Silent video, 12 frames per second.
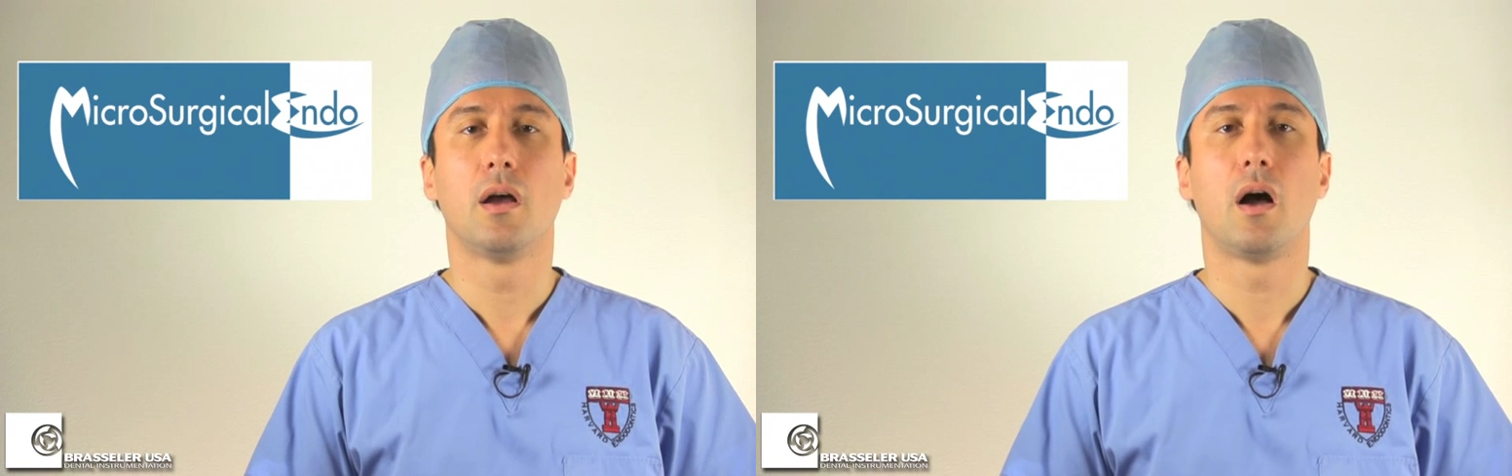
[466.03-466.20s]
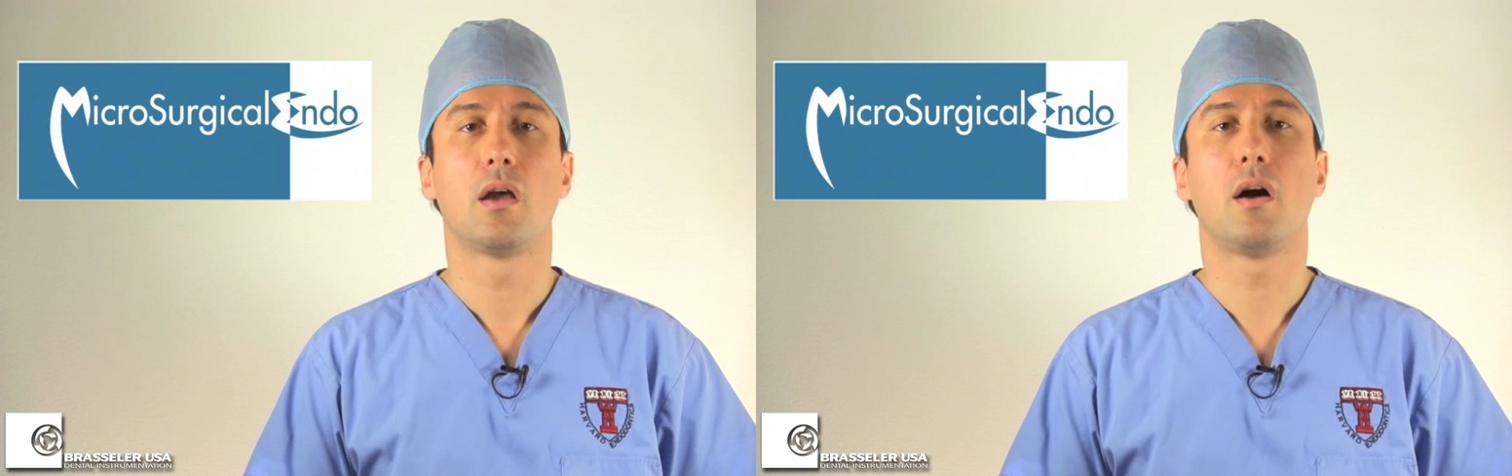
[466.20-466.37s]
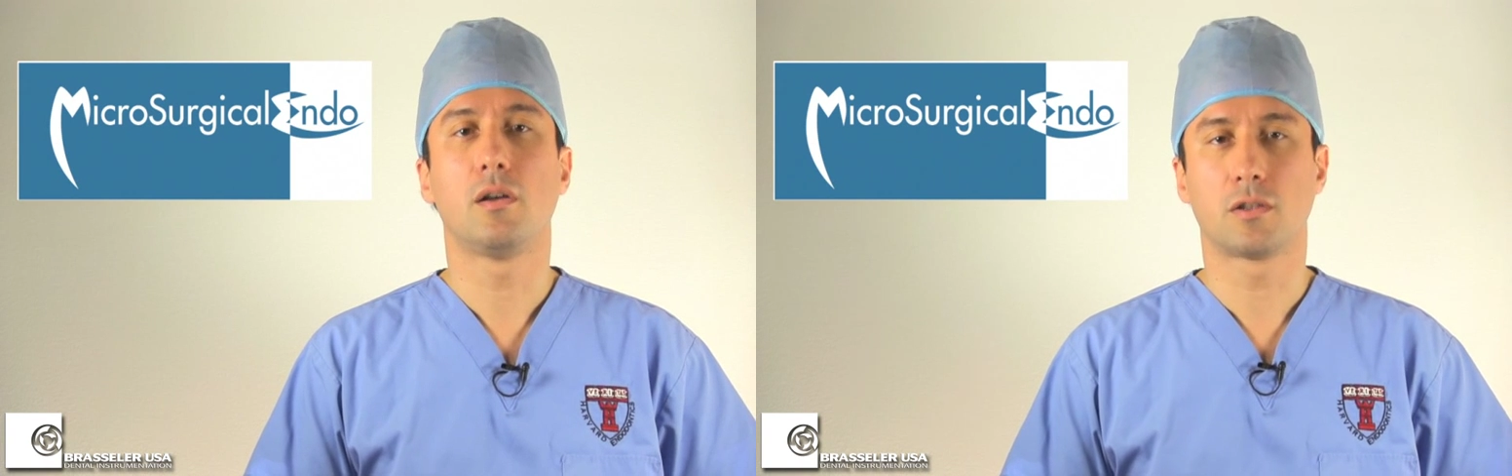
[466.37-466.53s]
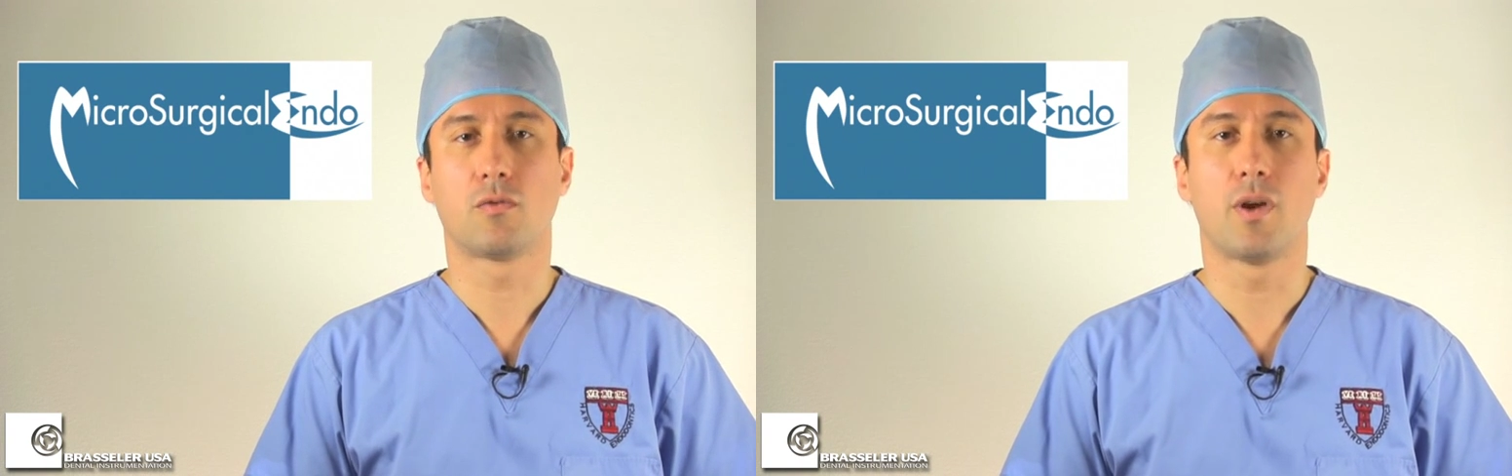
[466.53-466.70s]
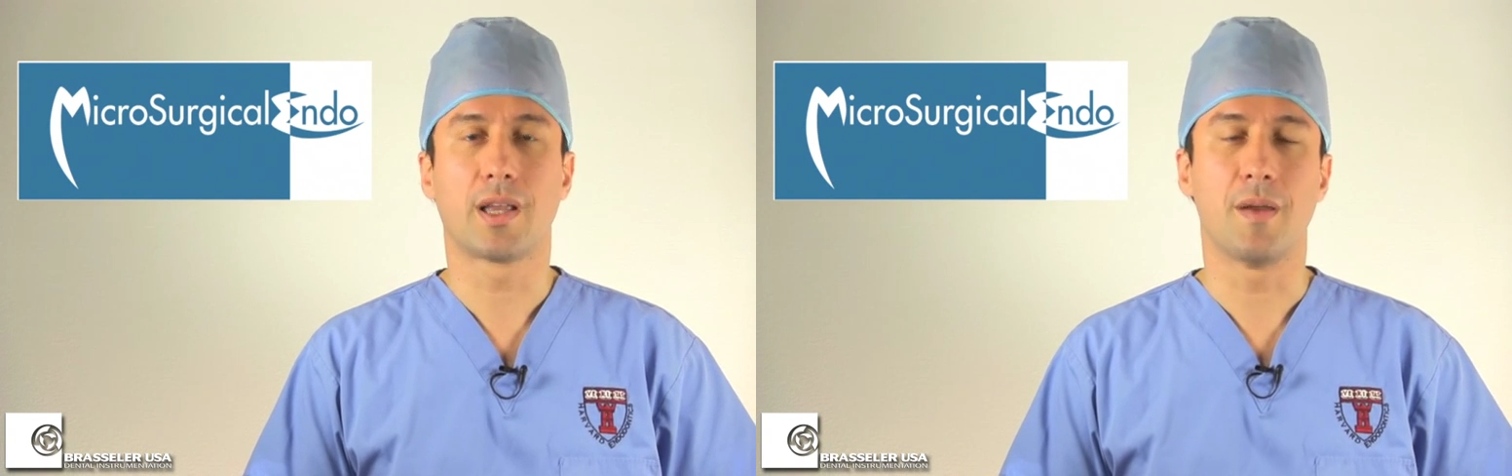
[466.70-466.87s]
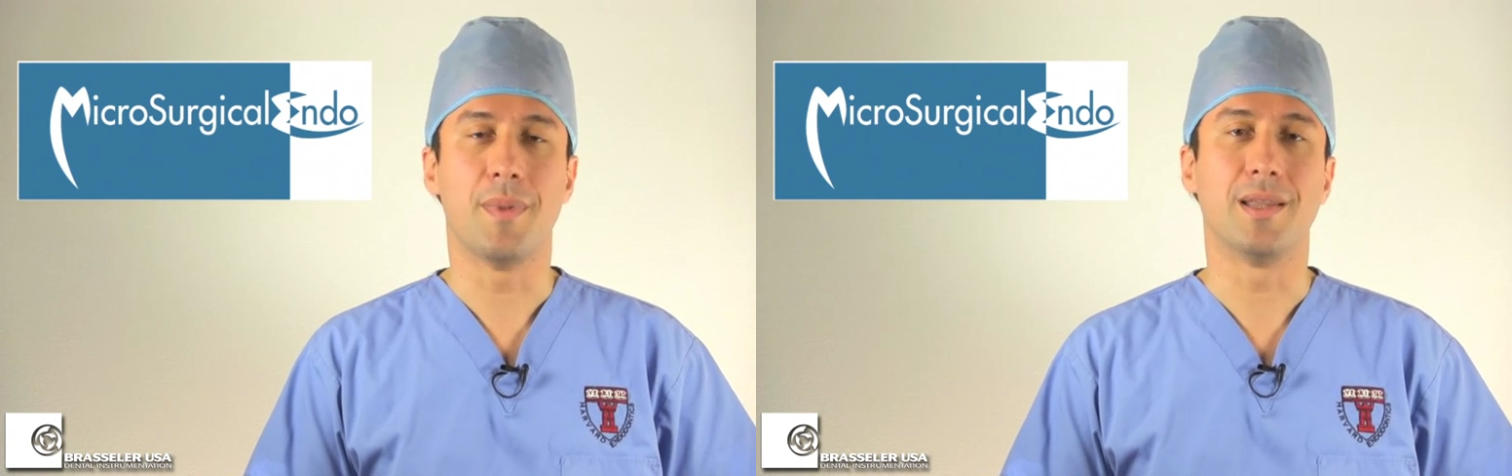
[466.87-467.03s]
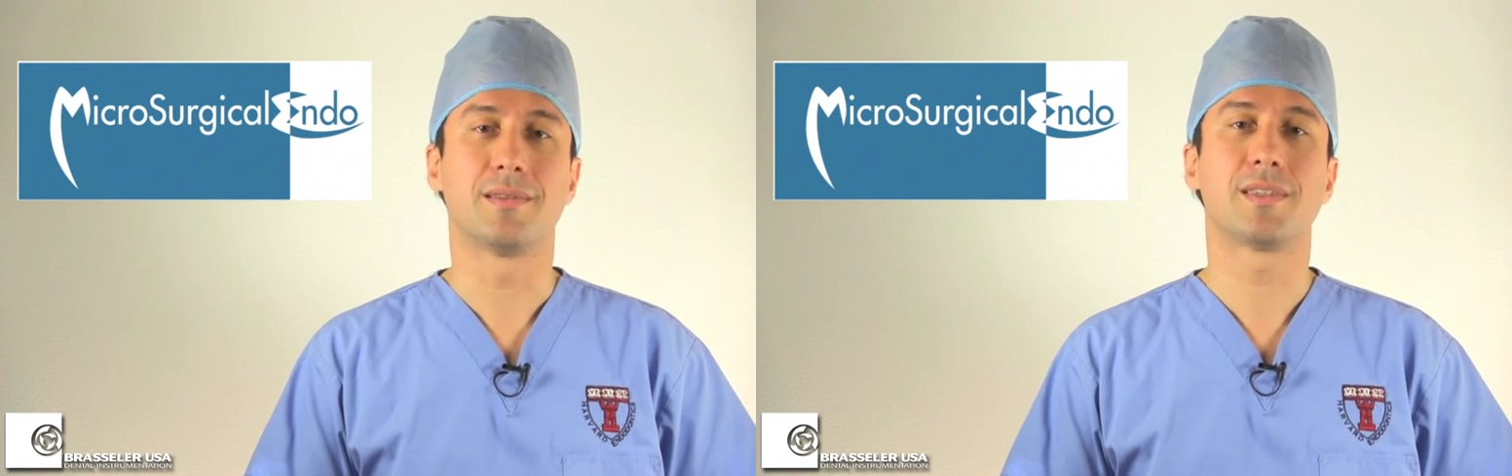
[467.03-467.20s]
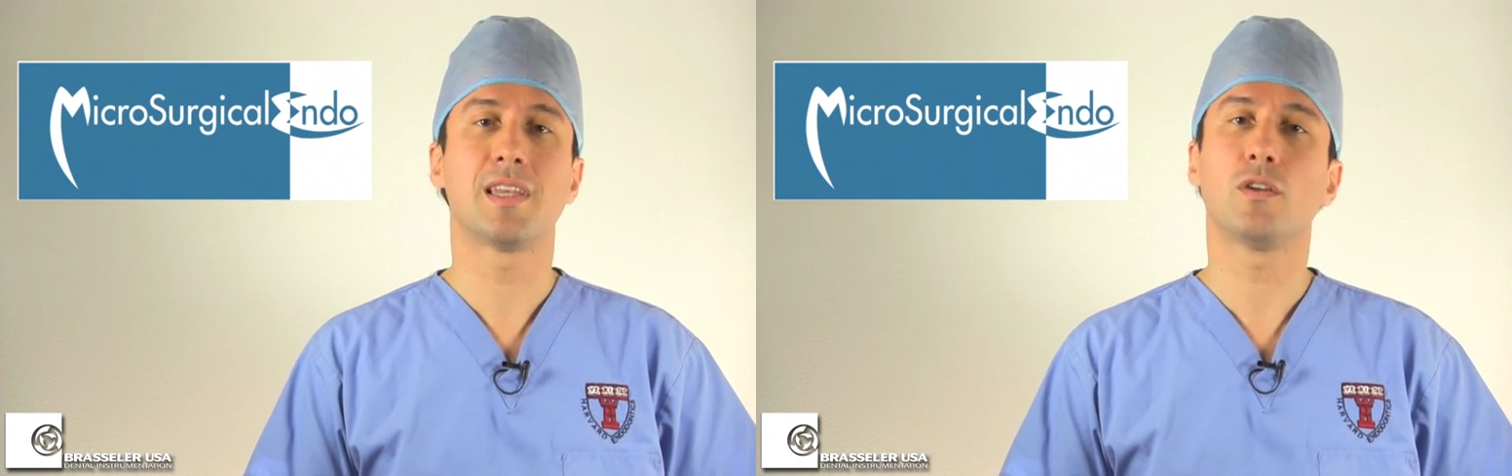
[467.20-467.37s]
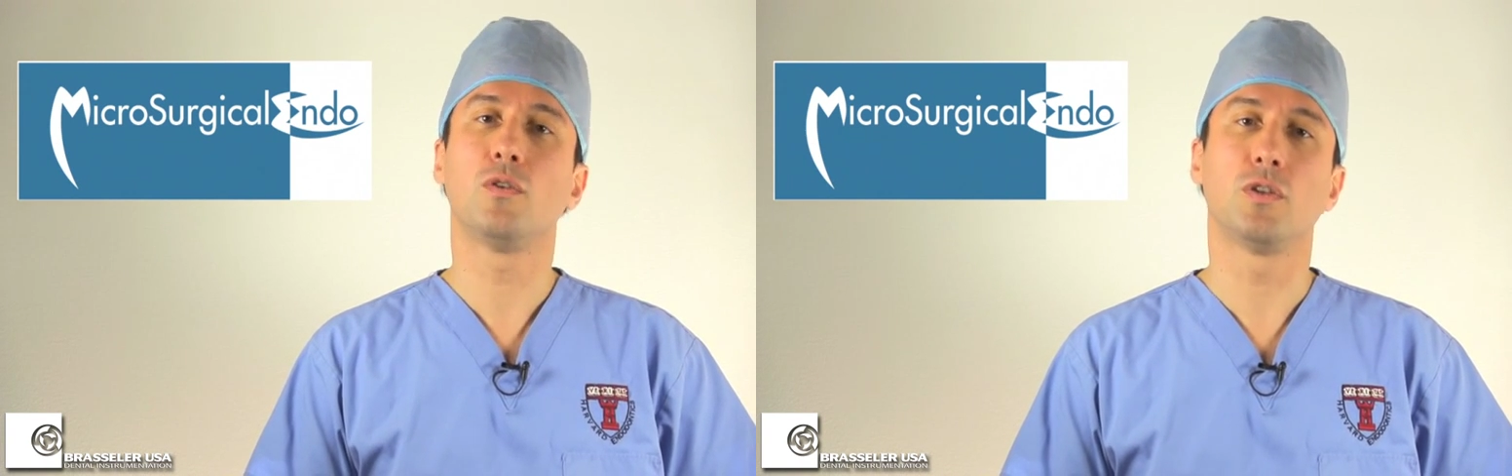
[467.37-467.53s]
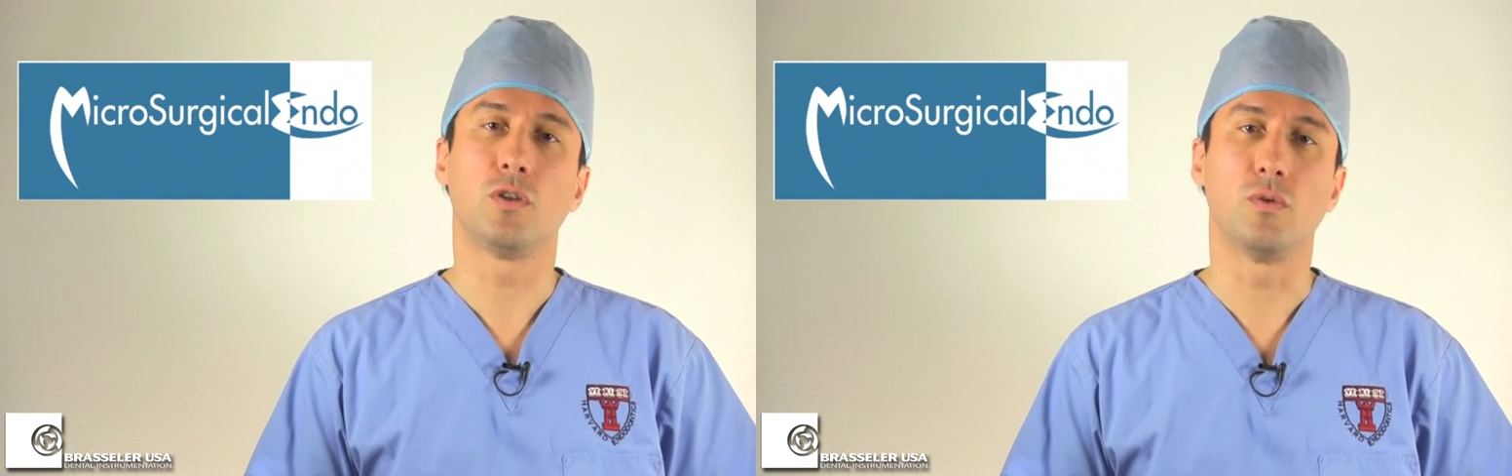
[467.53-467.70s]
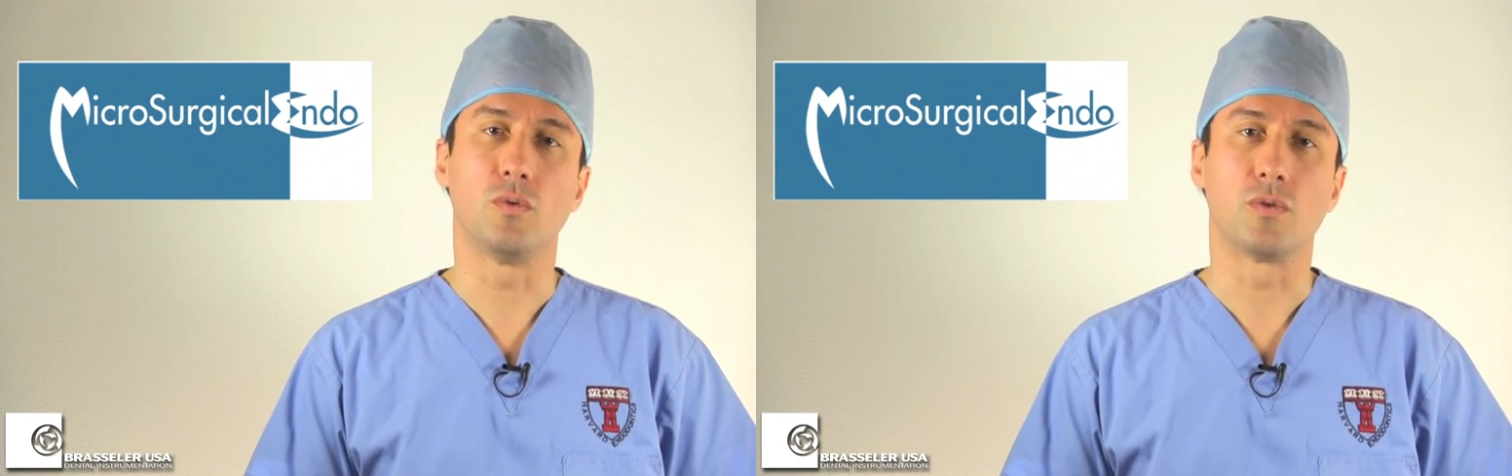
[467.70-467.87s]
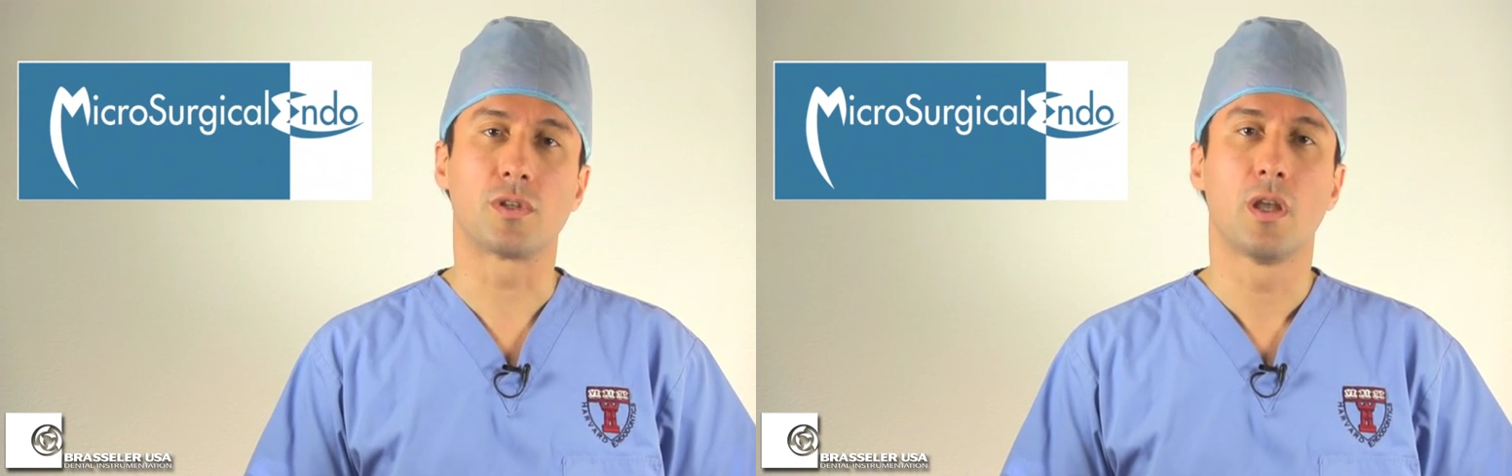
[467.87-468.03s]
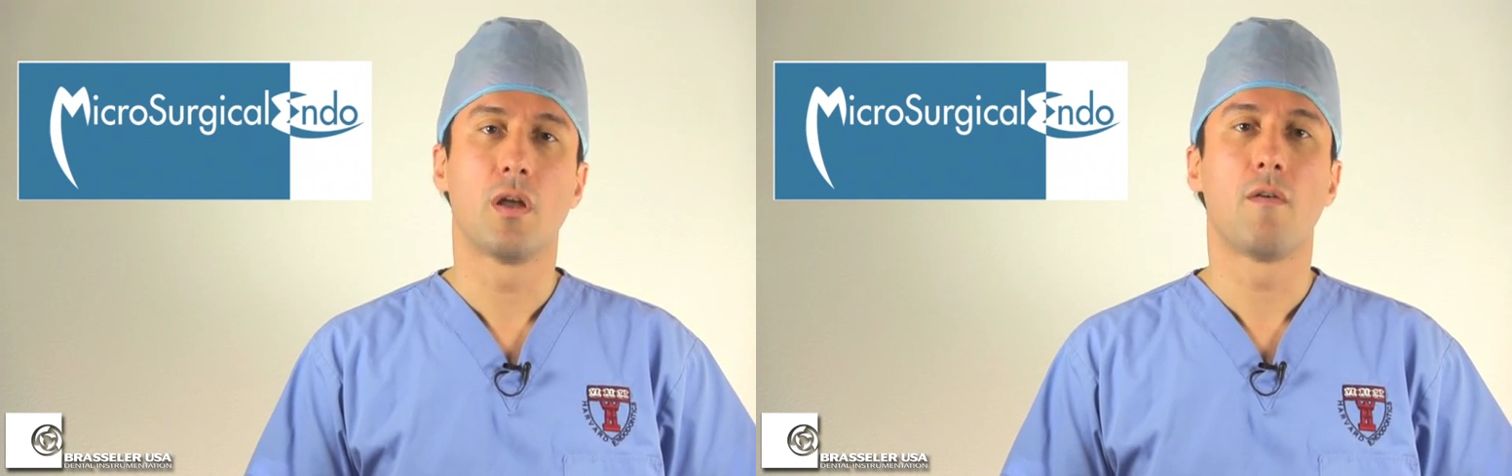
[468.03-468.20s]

I also recommend single use